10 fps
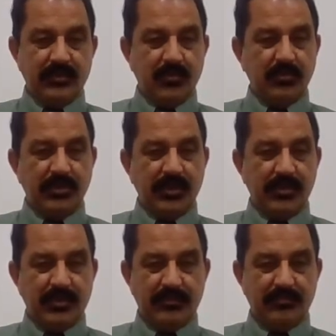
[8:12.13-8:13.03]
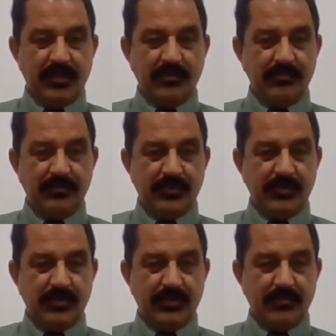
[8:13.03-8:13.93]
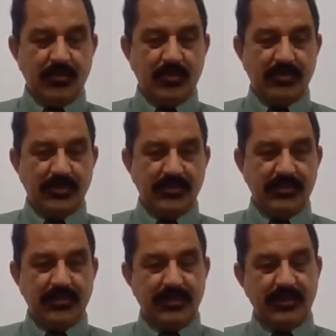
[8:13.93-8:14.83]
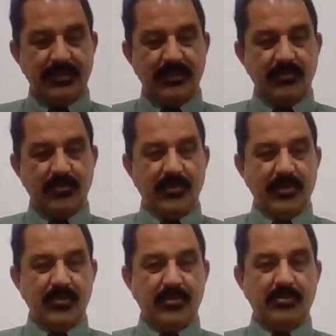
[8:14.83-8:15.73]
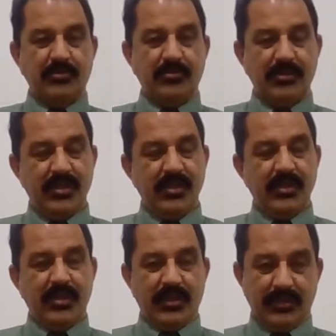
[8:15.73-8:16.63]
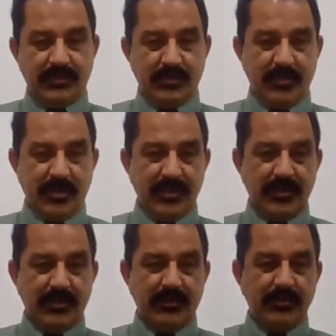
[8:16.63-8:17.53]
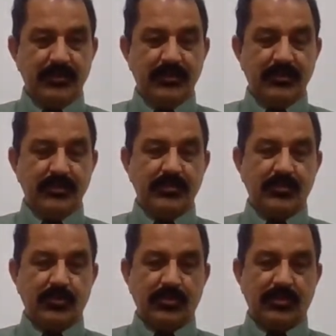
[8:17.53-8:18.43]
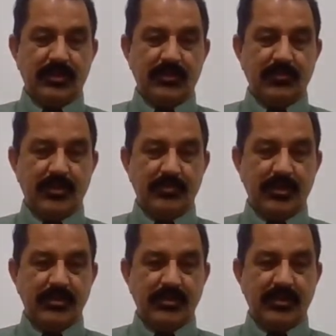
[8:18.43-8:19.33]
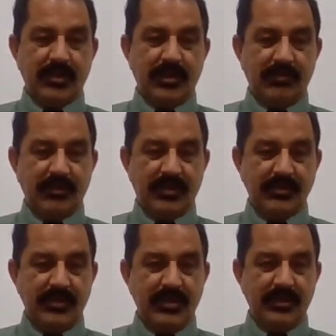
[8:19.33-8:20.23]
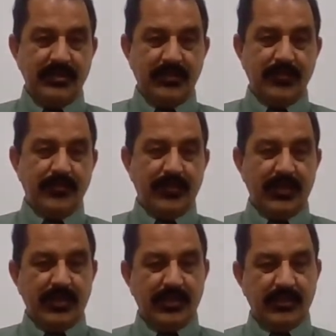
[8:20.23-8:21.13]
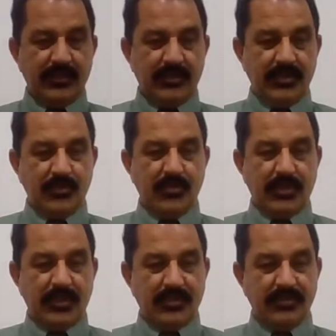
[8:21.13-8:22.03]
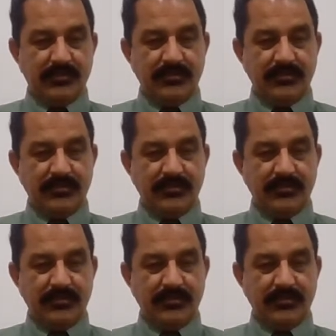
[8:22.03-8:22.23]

2, 3 or 5 or more session, and then we will go to another material. So thank you very much and have a nice day and see you again.